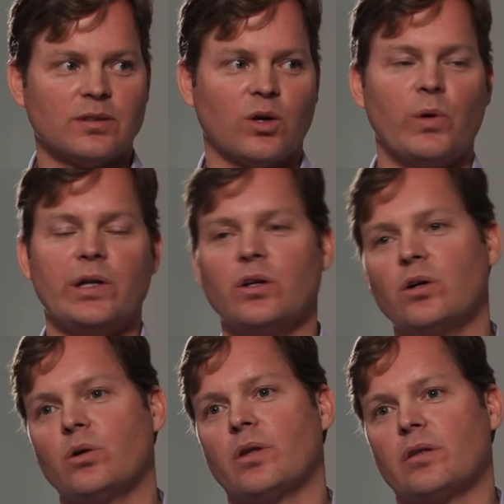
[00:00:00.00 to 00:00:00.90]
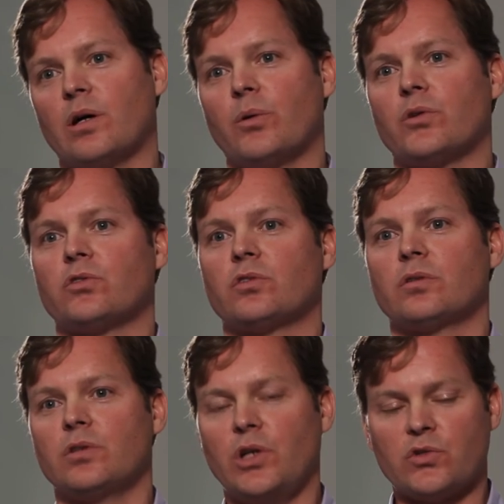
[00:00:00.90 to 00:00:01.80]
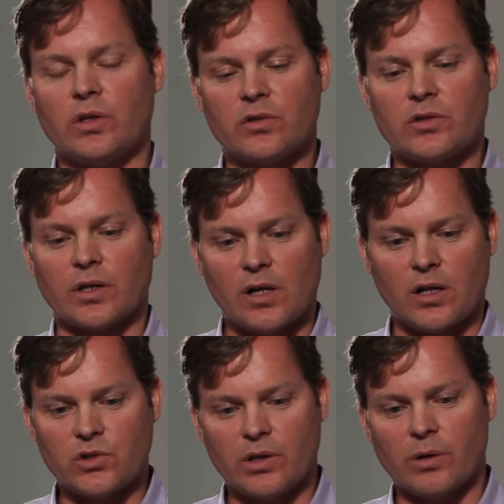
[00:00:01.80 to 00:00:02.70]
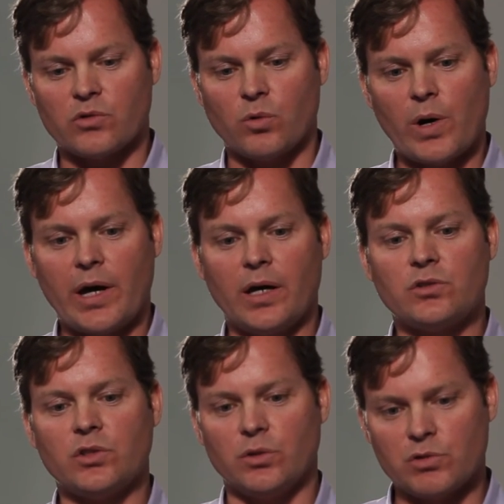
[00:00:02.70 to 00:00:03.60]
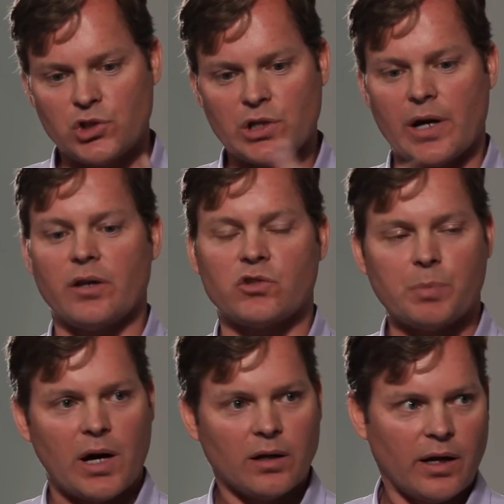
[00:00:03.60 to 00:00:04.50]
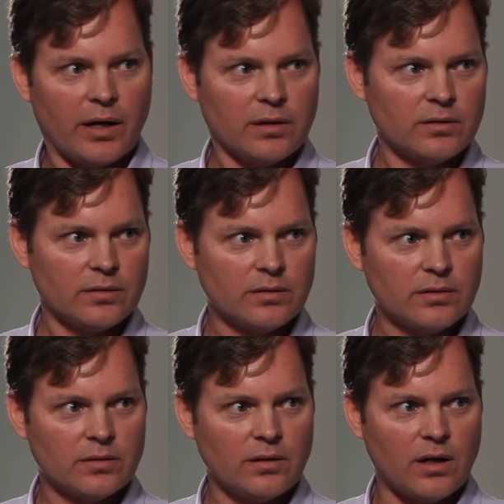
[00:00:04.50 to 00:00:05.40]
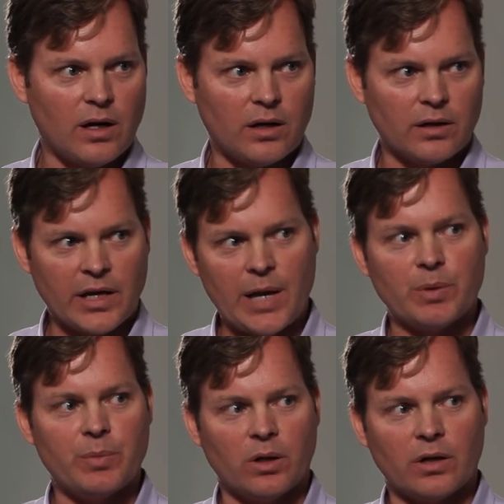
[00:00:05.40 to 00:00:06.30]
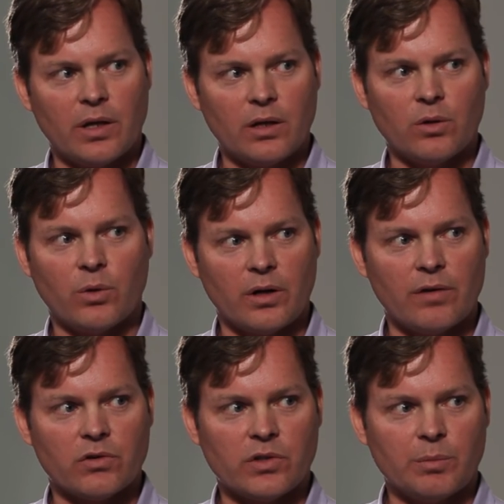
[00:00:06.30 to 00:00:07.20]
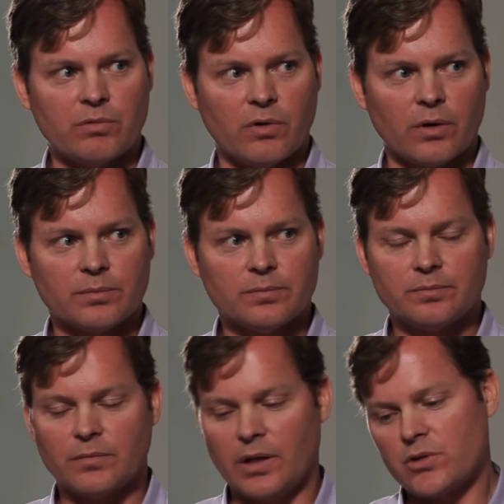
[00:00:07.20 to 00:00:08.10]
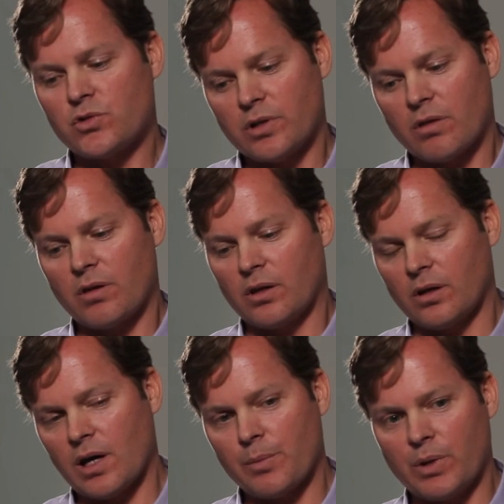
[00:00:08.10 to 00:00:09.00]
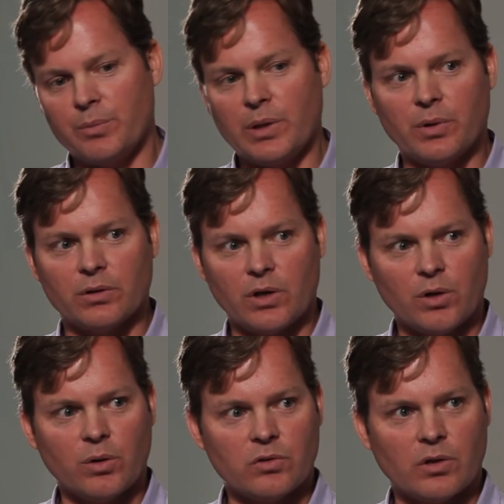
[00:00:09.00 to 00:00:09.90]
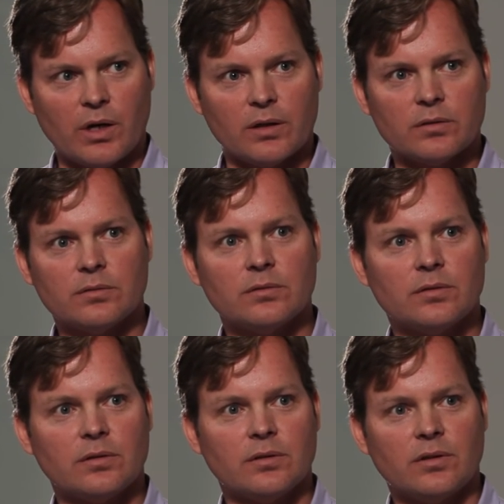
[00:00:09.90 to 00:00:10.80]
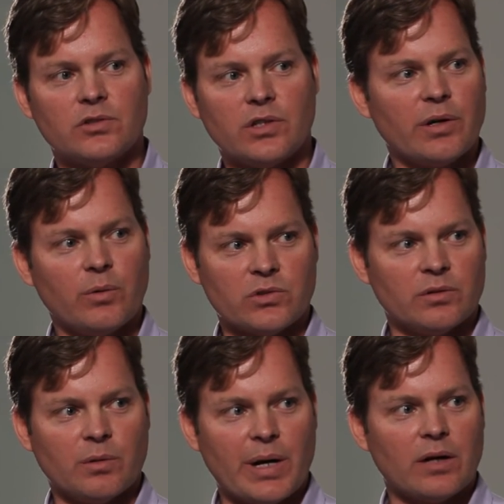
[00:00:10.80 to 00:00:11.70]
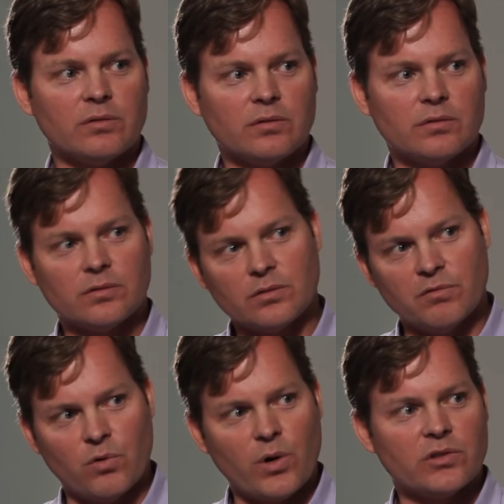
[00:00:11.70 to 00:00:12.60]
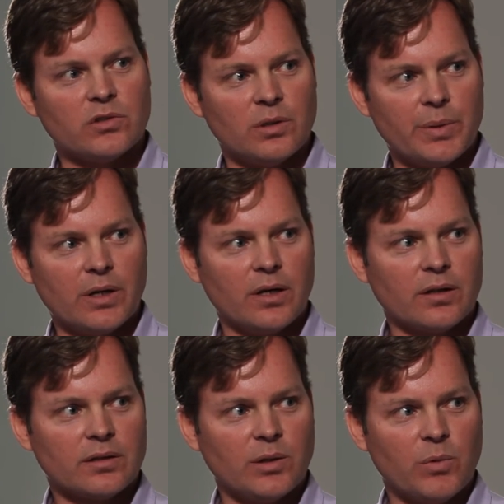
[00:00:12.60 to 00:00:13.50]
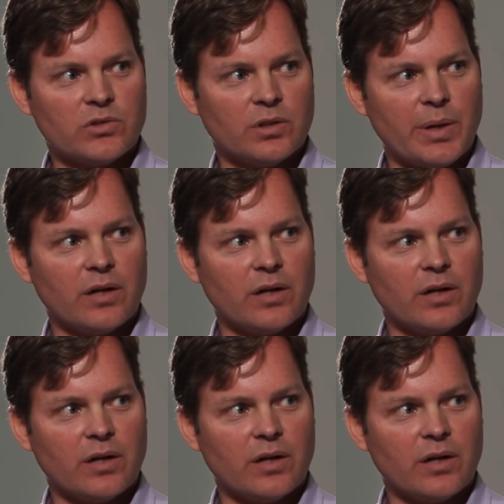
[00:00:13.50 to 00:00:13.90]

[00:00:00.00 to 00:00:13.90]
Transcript: We knew that there was, using this technology, there was a way to shine a spotlight on a capability that no one had ever seen before. The interesting thing that not many people know is that Siri wasn't about voice in the beginning. It wasn't hmm.